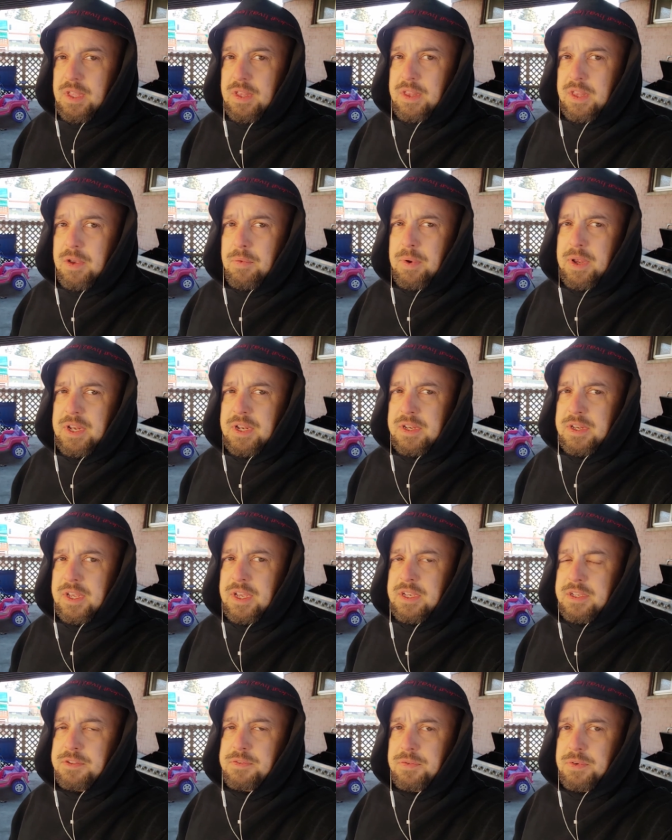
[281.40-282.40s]
They waited
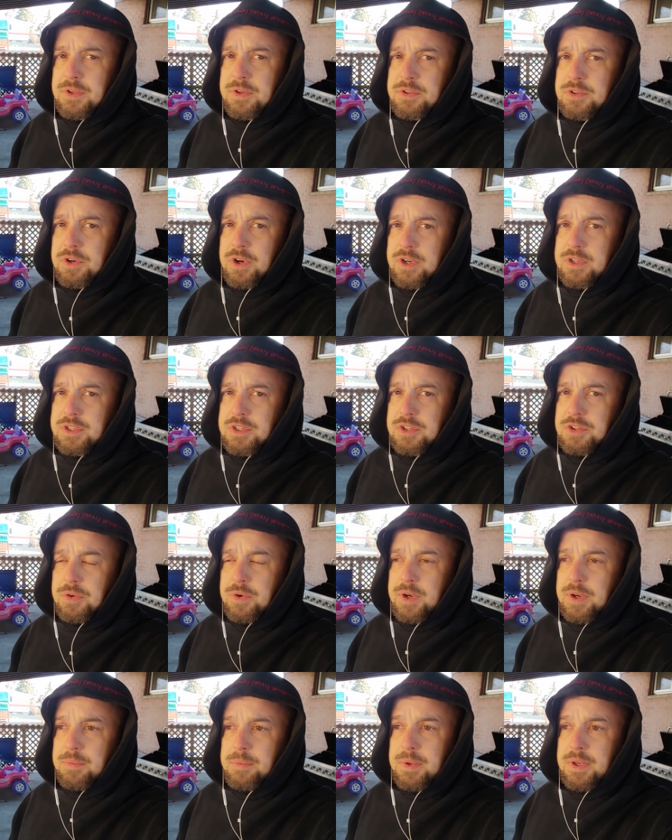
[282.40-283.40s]
days for their truck to show
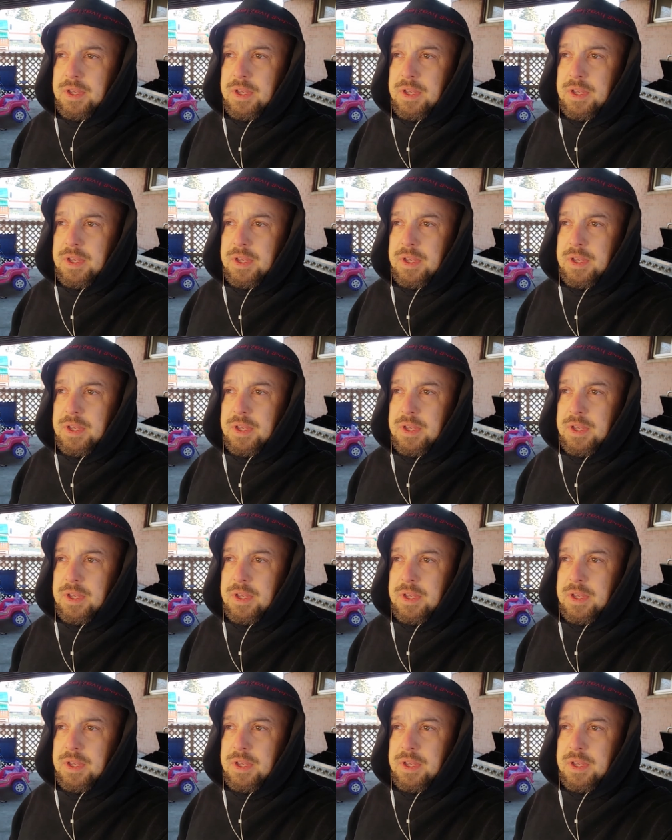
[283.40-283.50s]
up.